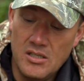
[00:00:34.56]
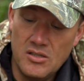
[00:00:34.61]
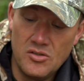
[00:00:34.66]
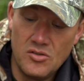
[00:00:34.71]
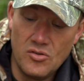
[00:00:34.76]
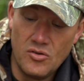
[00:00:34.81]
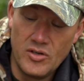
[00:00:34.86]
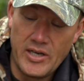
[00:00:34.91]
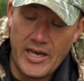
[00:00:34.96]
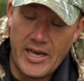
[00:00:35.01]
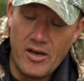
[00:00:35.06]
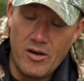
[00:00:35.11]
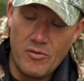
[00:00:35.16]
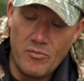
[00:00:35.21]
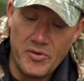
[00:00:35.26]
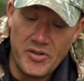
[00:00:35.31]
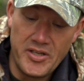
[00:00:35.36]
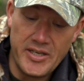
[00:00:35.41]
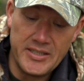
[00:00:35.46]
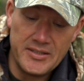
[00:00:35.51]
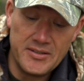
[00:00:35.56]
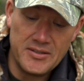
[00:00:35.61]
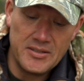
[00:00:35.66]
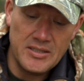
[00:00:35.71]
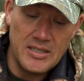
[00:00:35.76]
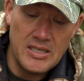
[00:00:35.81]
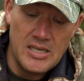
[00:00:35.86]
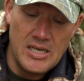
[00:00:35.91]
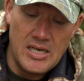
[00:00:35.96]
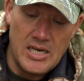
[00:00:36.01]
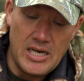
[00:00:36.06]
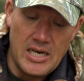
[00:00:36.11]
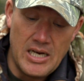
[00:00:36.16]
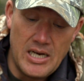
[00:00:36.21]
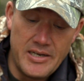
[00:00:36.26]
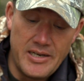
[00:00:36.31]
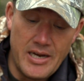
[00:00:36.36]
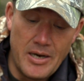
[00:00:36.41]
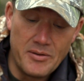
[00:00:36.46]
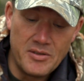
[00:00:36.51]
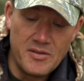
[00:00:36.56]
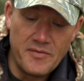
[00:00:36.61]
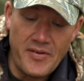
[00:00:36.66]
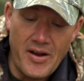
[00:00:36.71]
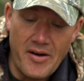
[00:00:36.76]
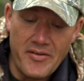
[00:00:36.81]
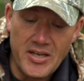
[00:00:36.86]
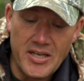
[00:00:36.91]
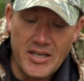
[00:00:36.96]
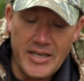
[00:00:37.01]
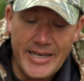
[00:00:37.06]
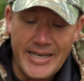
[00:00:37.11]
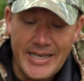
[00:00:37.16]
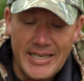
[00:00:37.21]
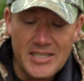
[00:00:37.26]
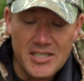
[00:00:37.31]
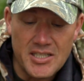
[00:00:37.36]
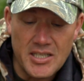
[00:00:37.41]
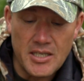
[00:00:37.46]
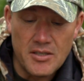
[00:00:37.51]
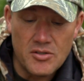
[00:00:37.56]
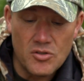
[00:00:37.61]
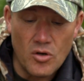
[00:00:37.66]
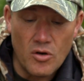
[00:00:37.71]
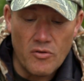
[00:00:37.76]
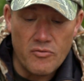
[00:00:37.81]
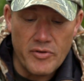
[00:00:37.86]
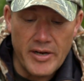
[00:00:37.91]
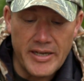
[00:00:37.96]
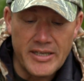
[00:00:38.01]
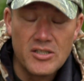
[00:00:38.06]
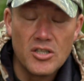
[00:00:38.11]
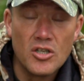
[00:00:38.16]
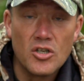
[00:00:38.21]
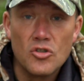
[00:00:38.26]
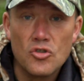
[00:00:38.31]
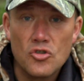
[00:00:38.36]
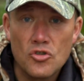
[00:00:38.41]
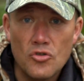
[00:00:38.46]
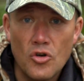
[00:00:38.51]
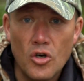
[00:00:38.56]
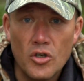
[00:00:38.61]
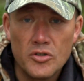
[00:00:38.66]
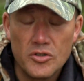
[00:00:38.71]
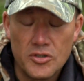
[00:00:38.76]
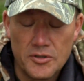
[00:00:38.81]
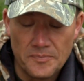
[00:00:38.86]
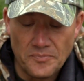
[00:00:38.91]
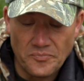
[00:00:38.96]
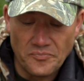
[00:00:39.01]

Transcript: sort of get on with this. Now, it's a very easy sort of rig to construct,